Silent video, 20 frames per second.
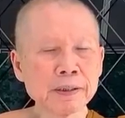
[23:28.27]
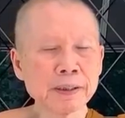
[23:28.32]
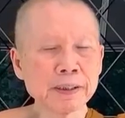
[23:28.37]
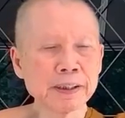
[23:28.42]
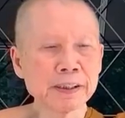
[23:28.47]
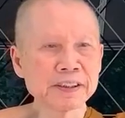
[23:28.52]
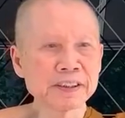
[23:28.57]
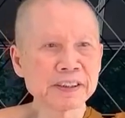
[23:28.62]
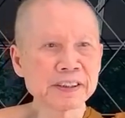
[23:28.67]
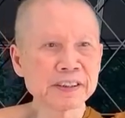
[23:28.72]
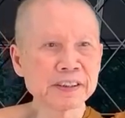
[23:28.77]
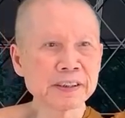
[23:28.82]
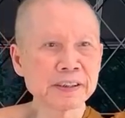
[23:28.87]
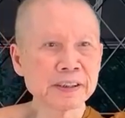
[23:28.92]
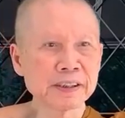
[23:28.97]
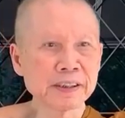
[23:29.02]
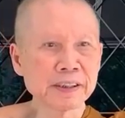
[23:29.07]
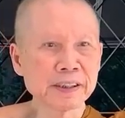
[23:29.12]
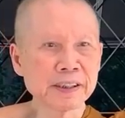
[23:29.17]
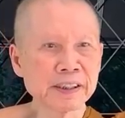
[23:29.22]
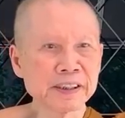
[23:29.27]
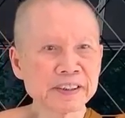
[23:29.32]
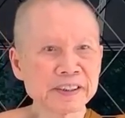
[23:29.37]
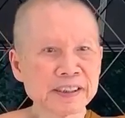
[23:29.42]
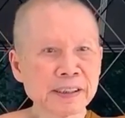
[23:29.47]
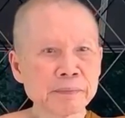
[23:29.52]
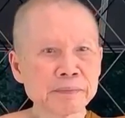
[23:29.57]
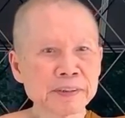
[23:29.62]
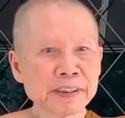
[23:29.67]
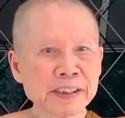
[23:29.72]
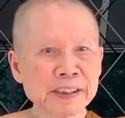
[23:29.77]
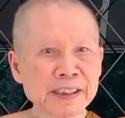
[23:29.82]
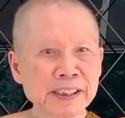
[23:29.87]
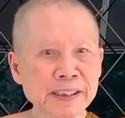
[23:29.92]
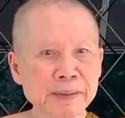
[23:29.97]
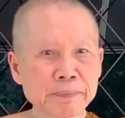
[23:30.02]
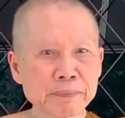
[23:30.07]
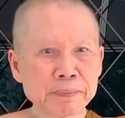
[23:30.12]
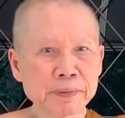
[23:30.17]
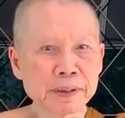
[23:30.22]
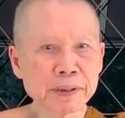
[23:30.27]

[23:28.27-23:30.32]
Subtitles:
it's something that